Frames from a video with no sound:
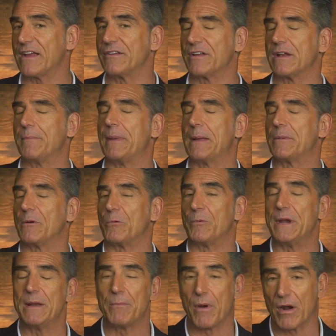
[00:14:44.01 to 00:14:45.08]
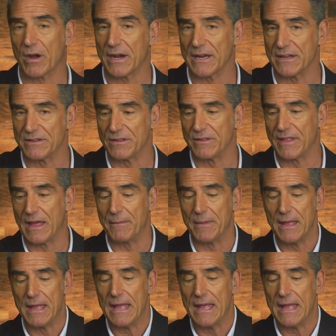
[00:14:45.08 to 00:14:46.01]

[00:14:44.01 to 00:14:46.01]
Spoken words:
and you're going to be able to remarket it to them.